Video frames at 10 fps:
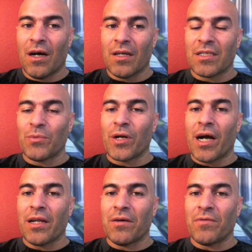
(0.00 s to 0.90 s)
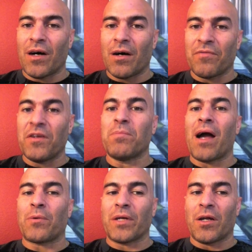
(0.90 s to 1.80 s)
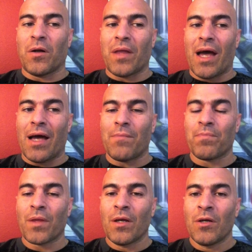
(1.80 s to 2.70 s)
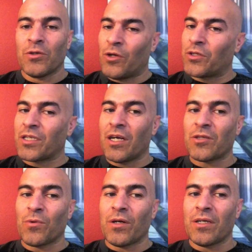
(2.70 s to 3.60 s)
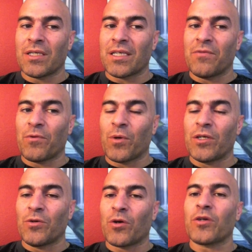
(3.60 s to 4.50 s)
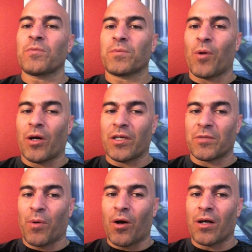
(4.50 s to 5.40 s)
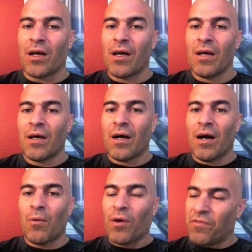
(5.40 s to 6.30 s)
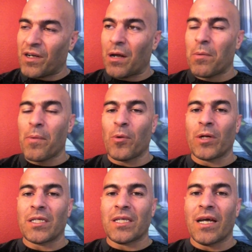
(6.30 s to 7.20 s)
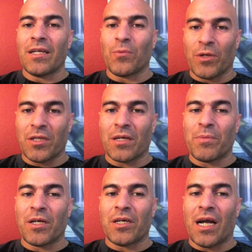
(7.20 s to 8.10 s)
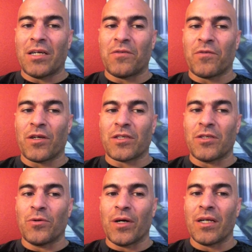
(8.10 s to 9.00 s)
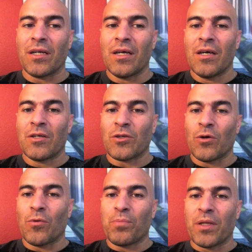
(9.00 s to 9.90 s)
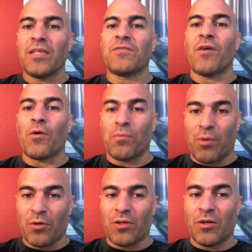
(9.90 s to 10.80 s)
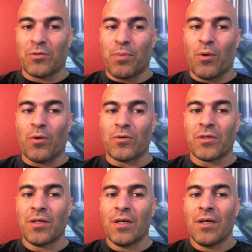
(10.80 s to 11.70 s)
Let's see what kind of feedback we get on that. You notice another one to see if we want to do a Christmas party at Sparta. I want to find out how many people would attend and when you think it would be a good idea for us to do it. So please vote in both of those polls.